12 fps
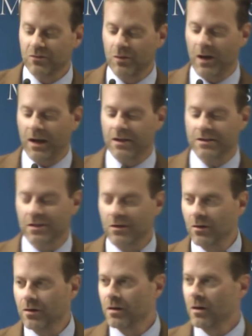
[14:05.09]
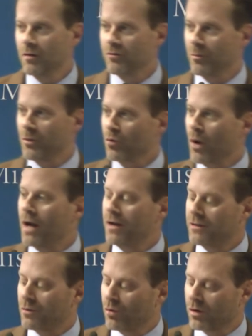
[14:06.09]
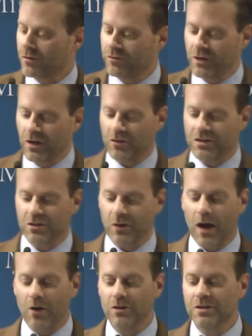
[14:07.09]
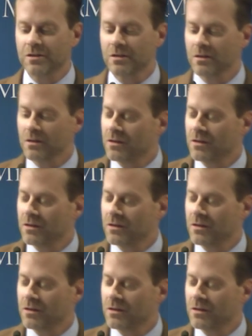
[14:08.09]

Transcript: We might consider from the right the work of Leo Strauss